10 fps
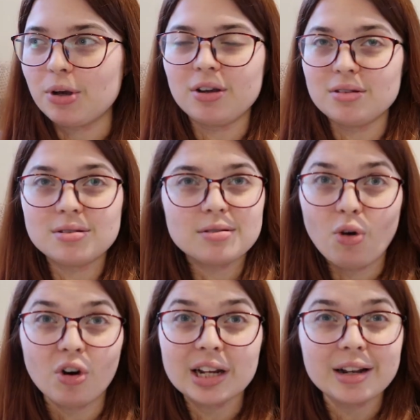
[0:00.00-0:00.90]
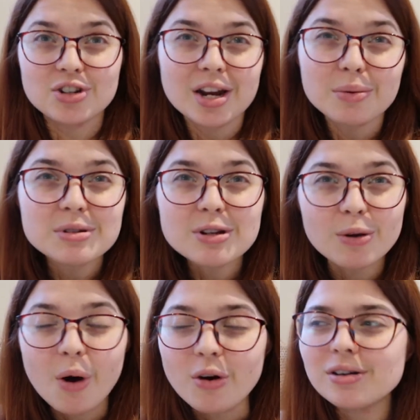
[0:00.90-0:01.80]
because chronically Jenny was
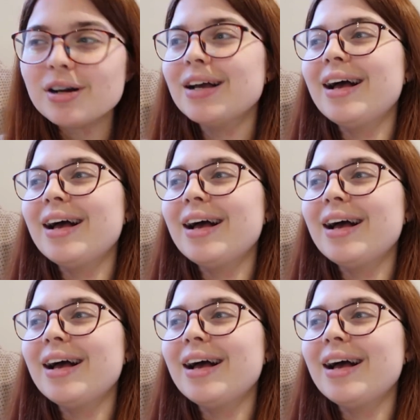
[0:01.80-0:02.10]
too long.